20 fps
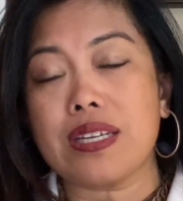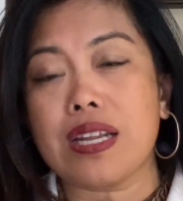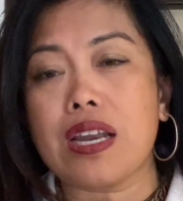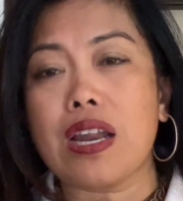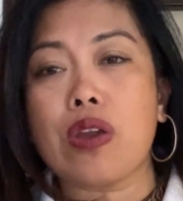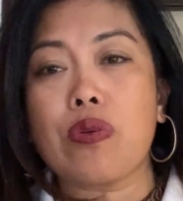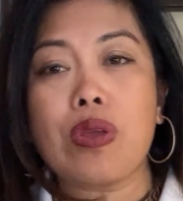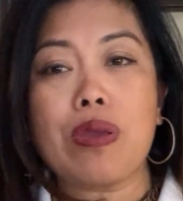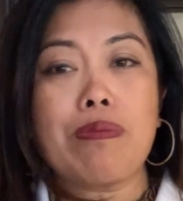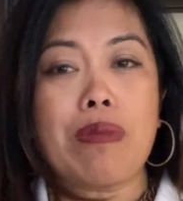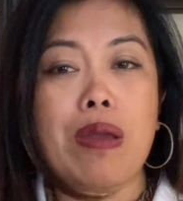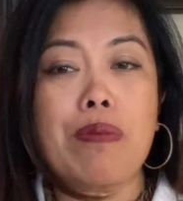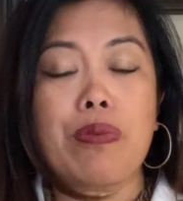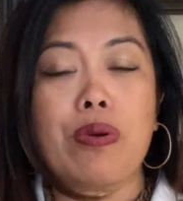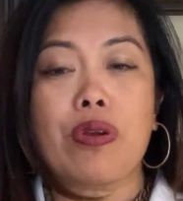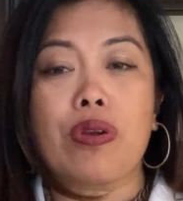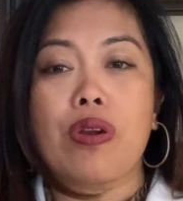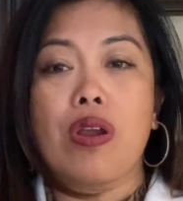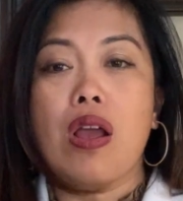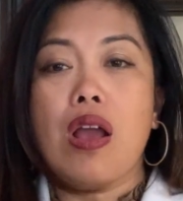And I
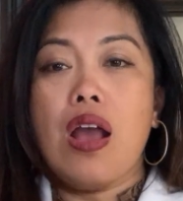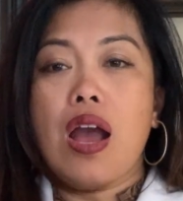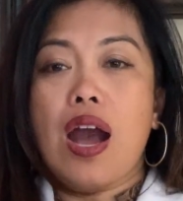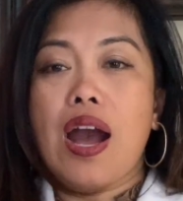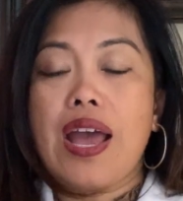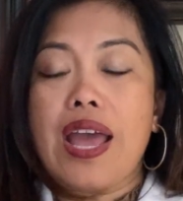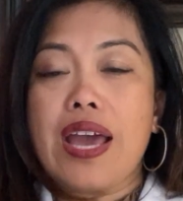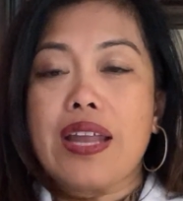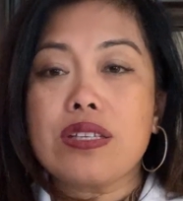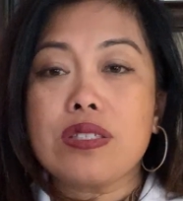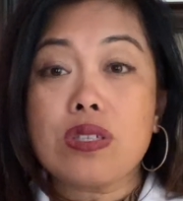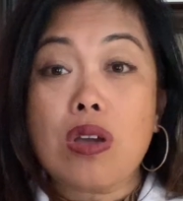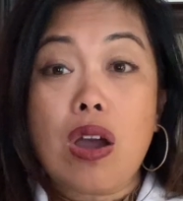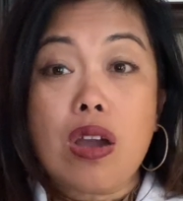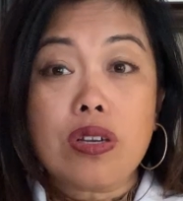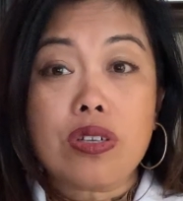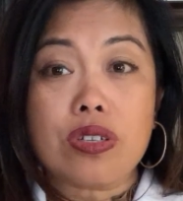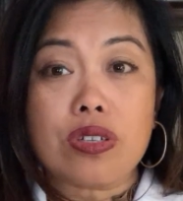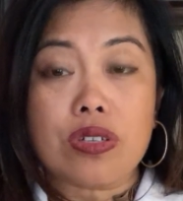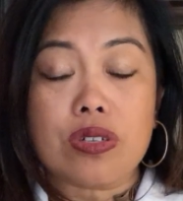remember I had a
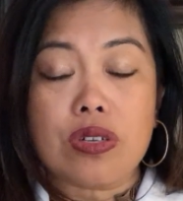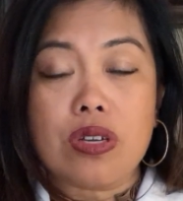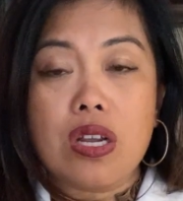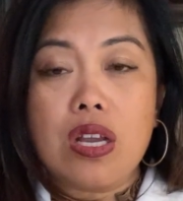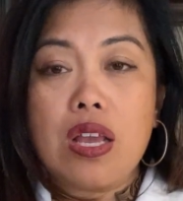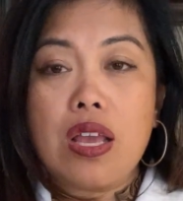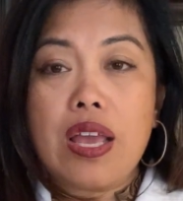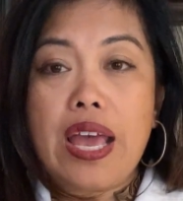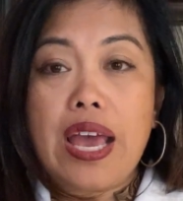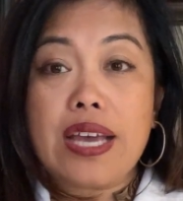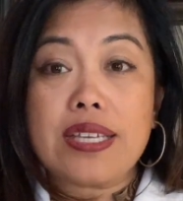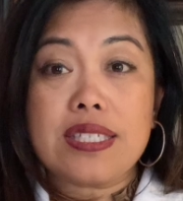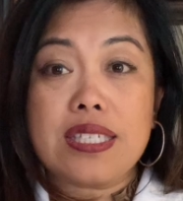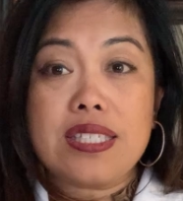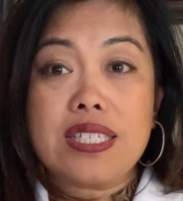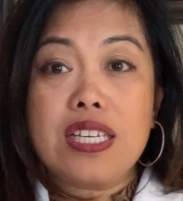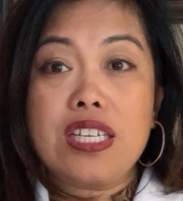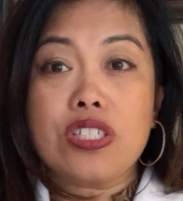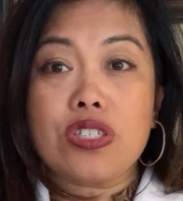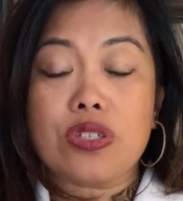doctor as a
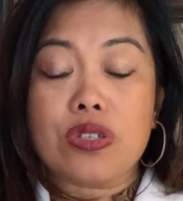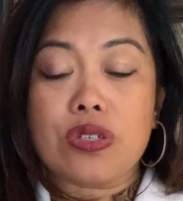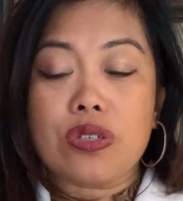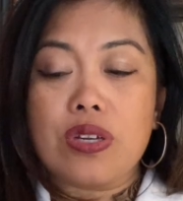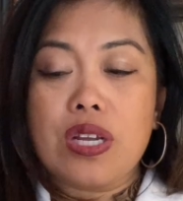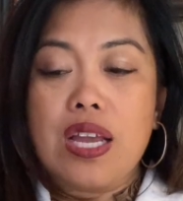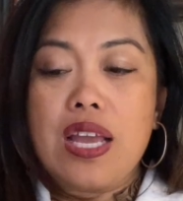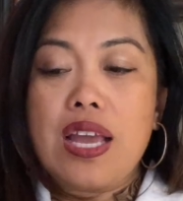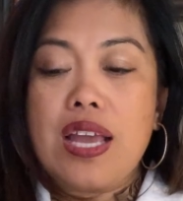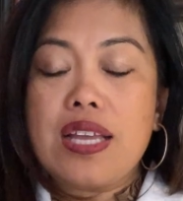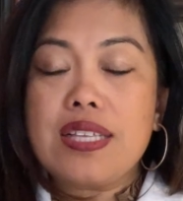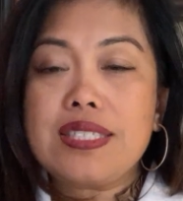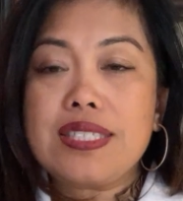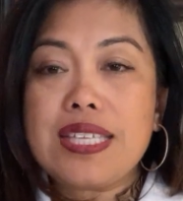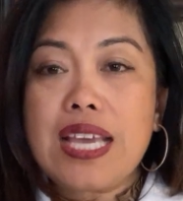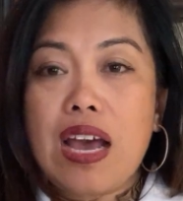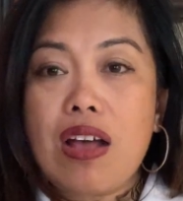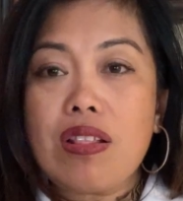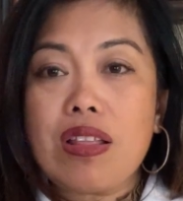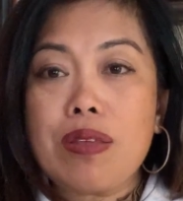teacher
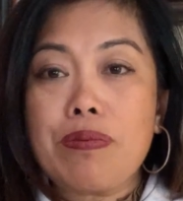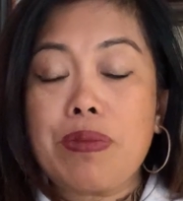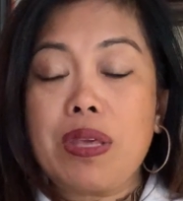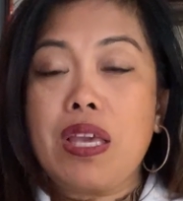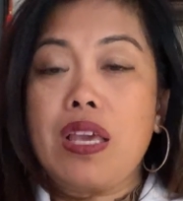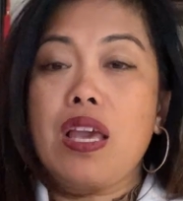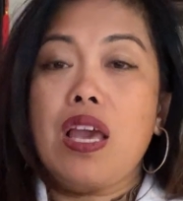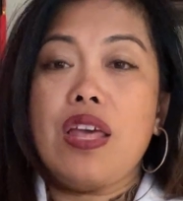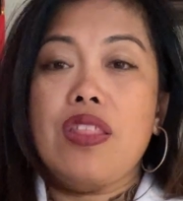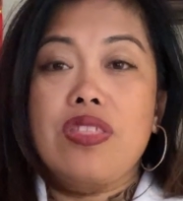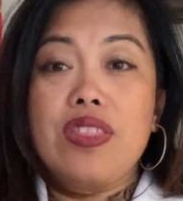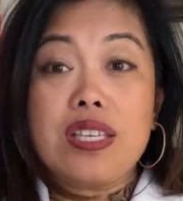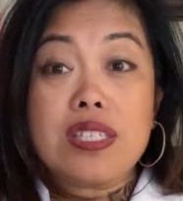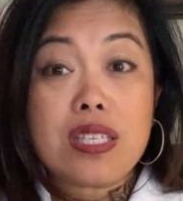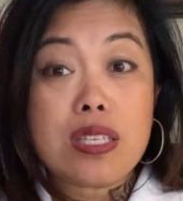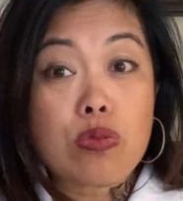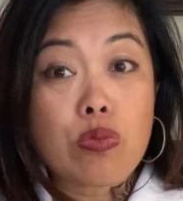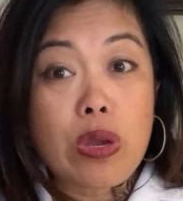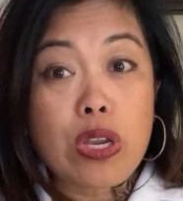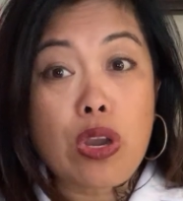telling me, this
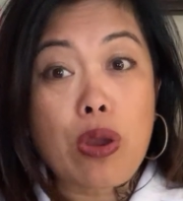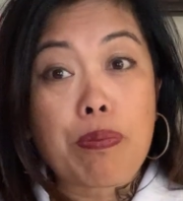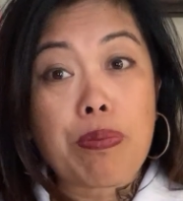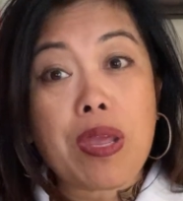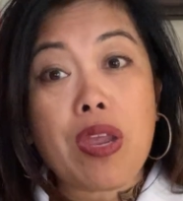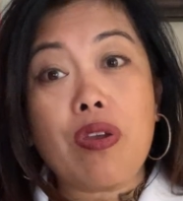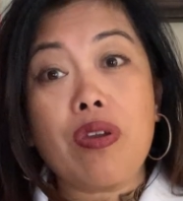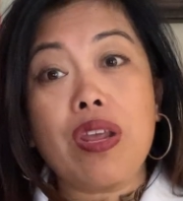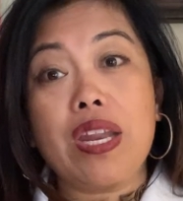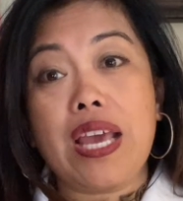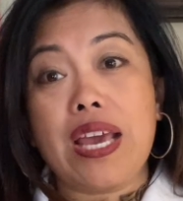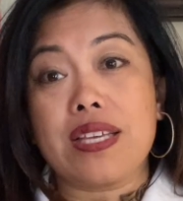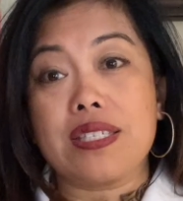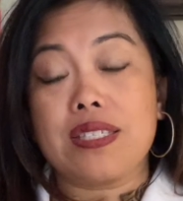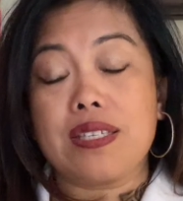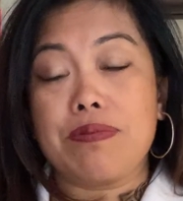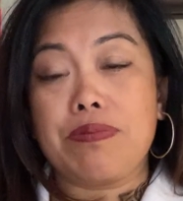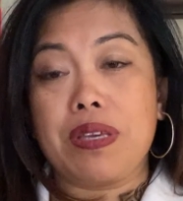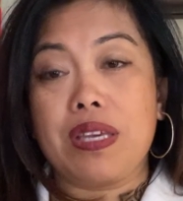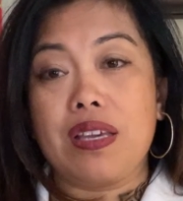is what your period has
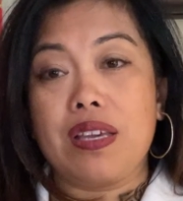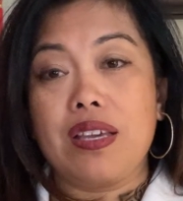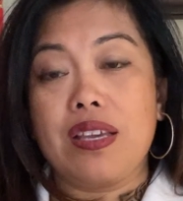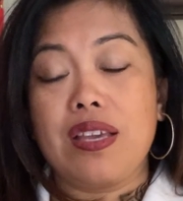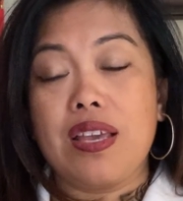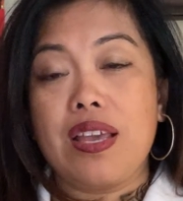to be.